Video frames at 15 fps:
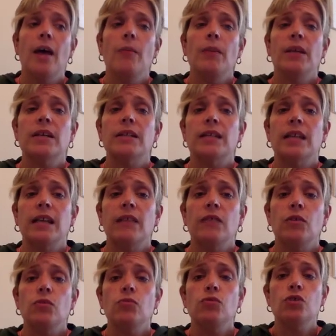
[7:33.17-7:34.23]
Because
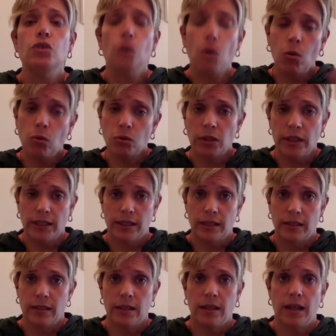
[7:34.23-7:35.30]
if you don't
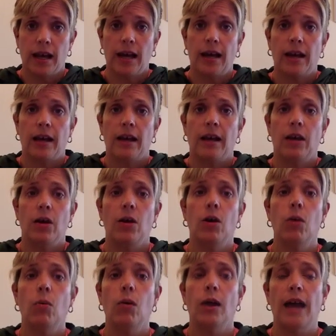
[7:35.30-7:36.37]
listen to that,
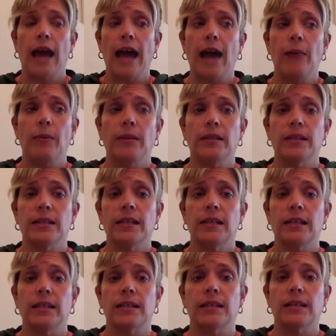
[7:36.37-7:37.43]
what happens
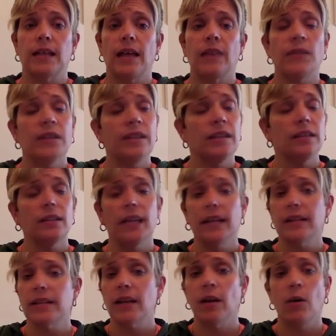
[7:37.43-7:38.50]
is everything
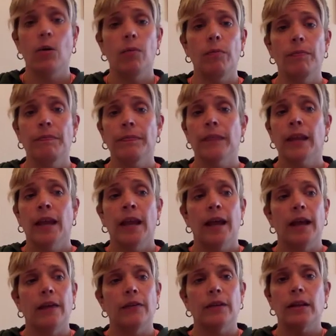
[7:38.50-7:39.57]
lands at home,
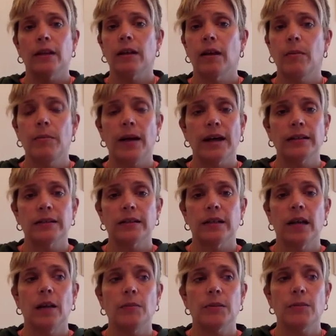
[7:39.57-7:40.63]
everything
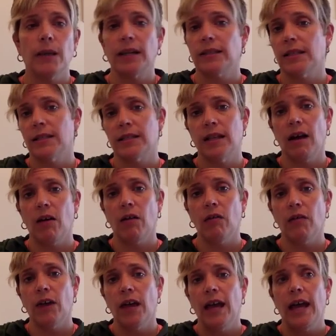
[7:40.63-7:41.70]
comes back to
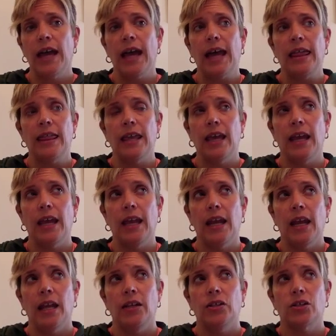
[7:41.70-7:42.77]
self, and then
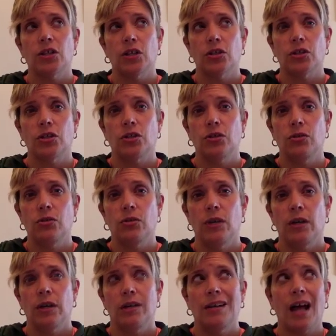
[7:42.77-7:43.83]
you start to
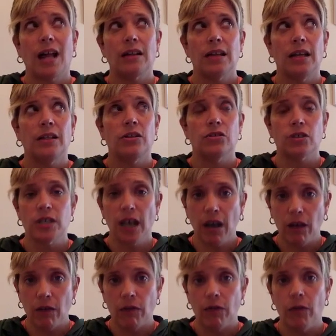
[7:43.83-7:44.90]
not like
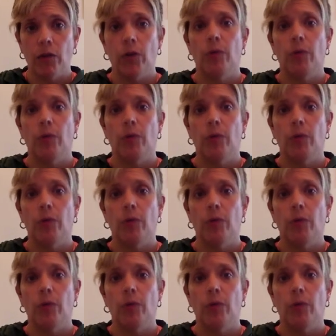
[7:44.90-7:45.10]
yourself